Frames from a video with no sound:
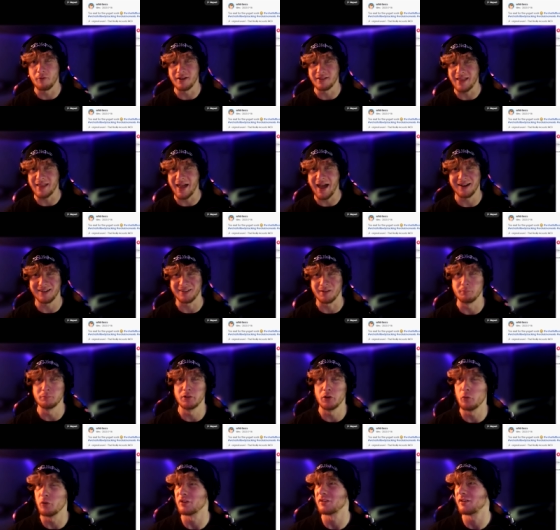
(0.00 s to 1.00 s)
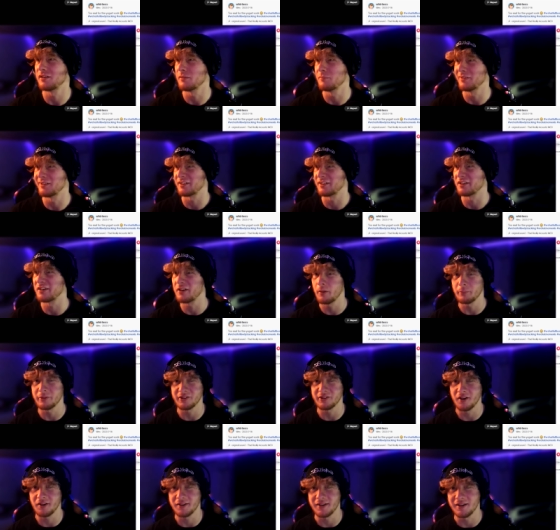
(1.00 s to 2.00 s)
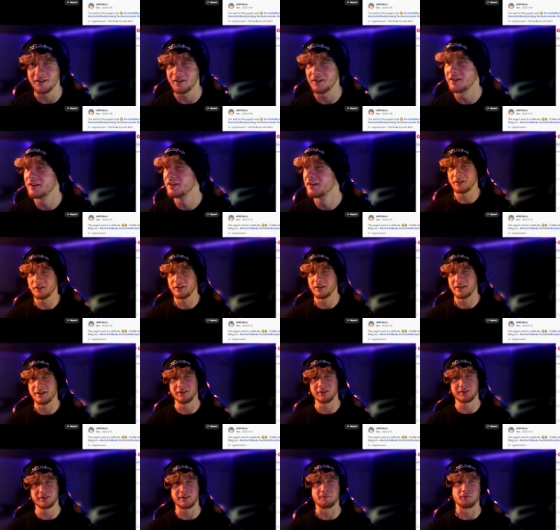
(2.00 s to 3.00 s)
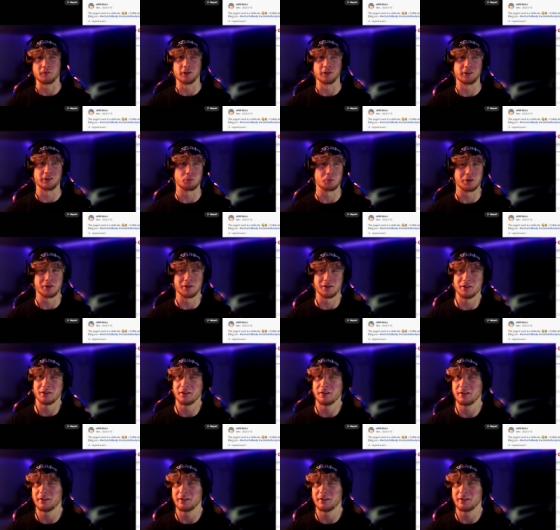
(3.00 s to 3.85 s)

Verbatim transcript: but I wanted to add some lore to the Mister Cumsock here. Here, here's the first one.